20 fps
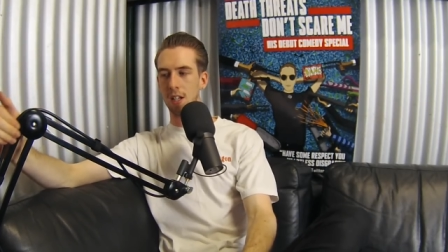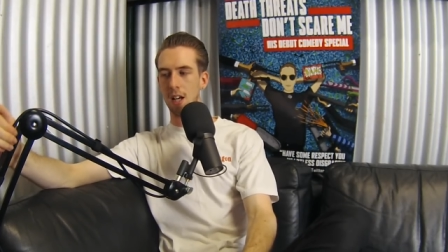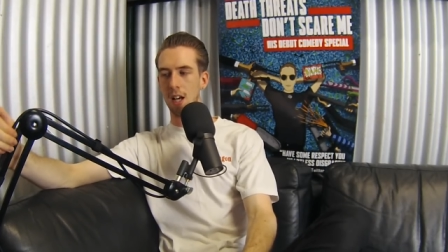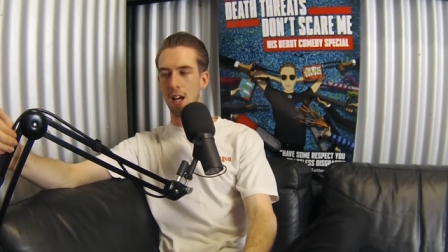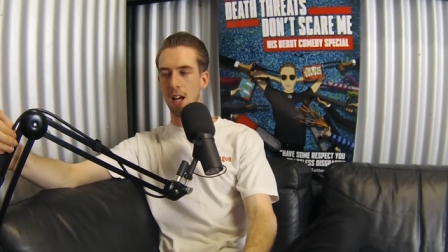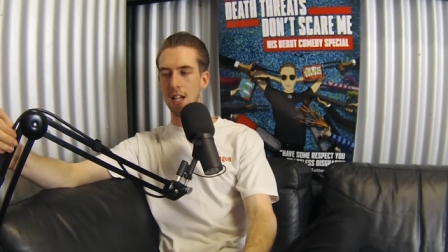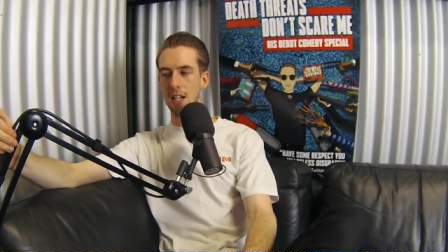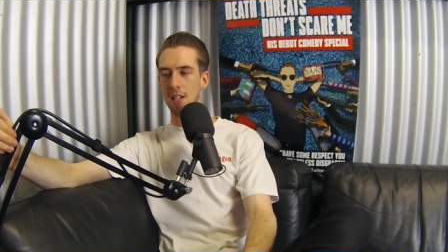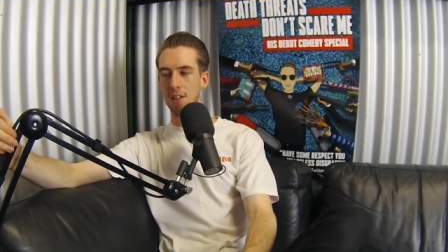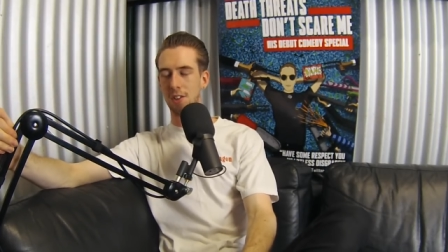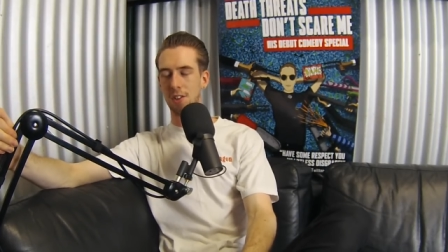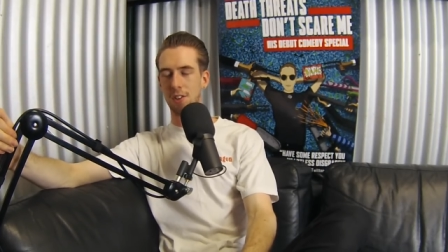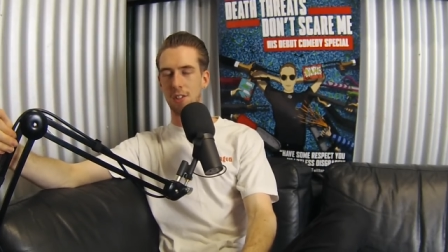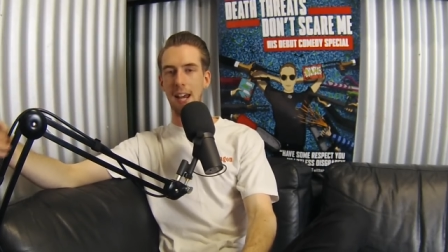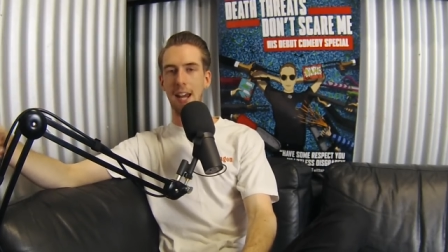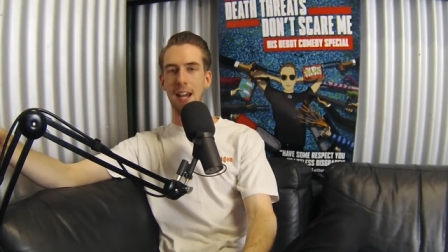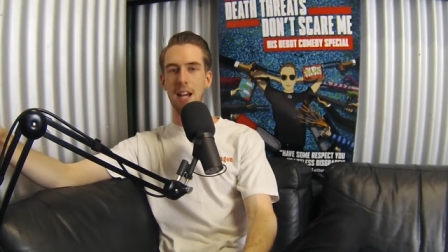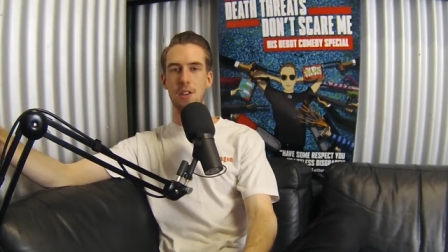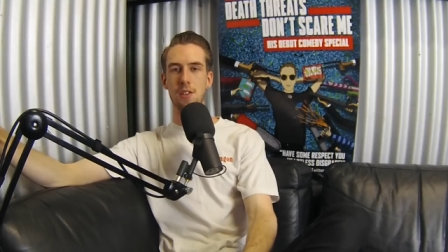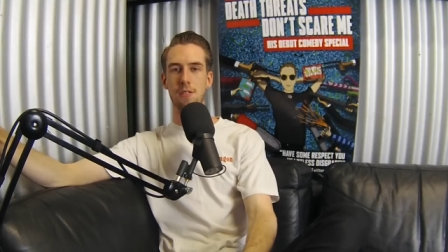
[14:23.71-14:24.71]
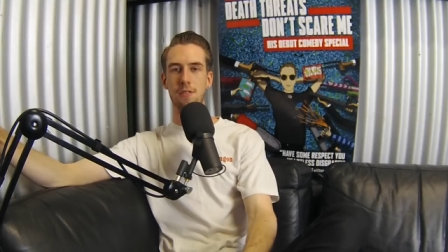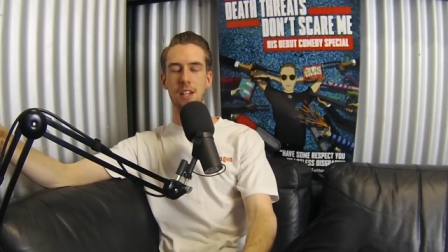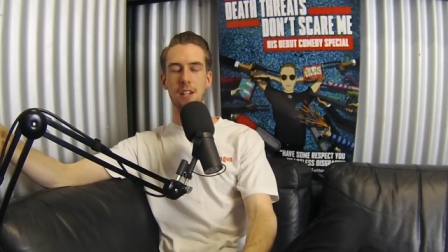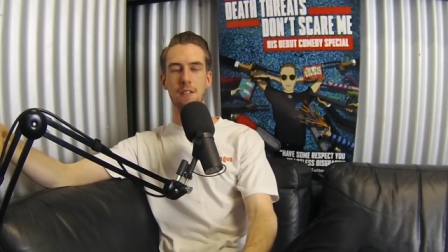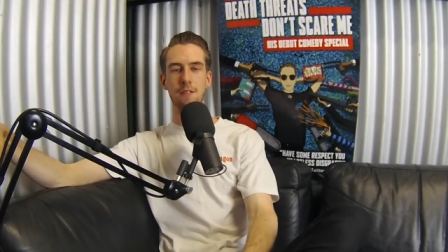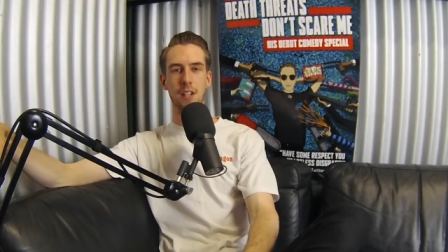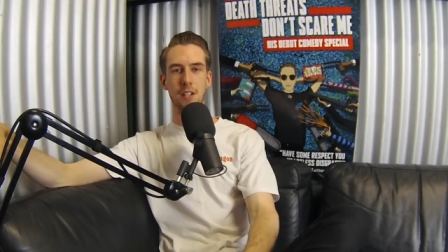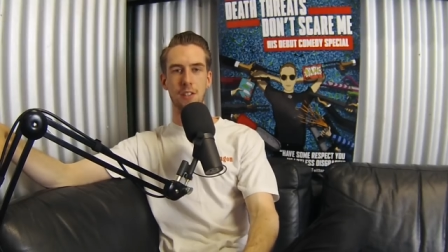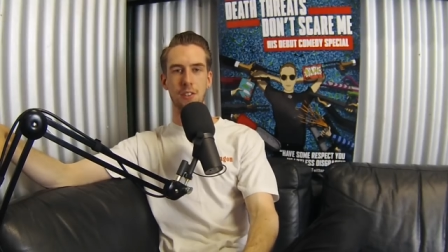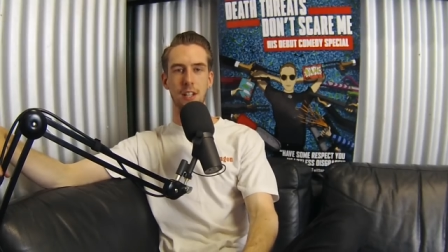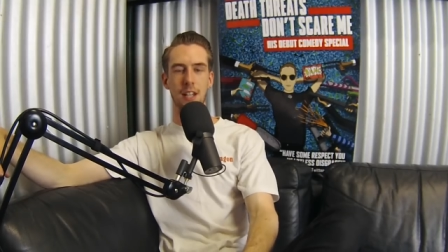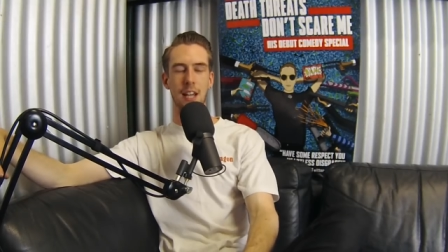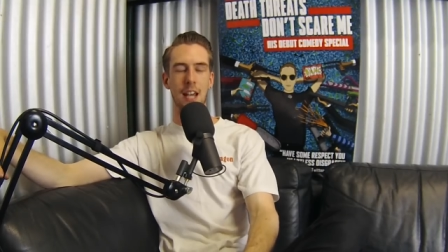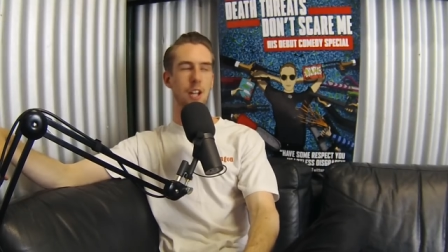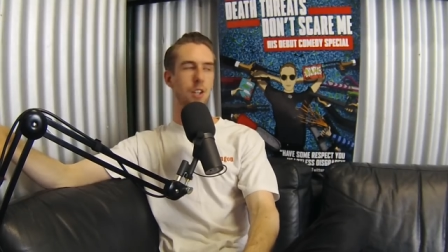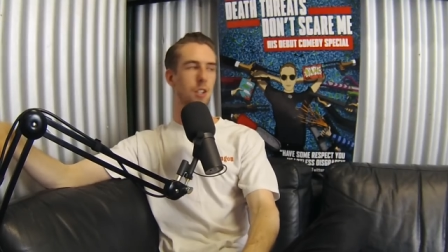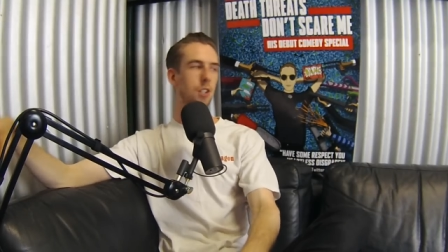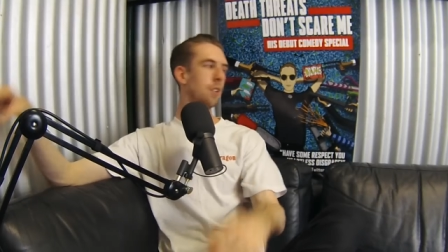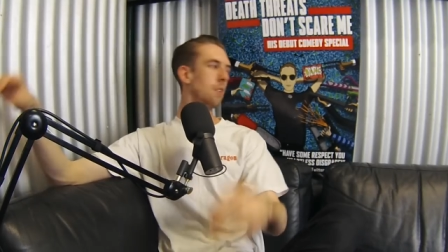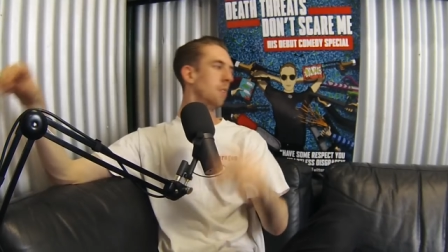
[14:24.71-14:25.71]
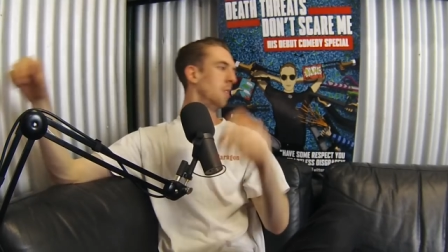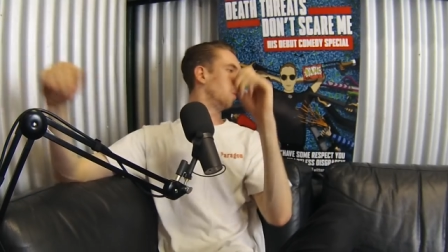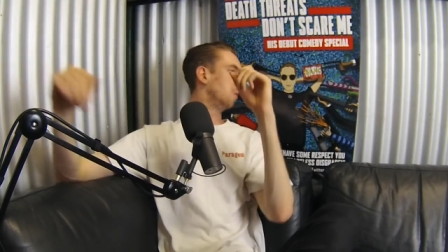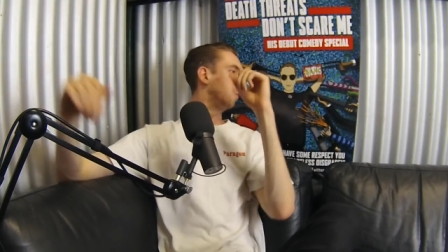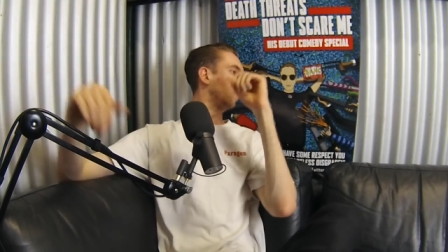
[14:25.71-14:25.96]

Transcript: uh, stage of the investigation.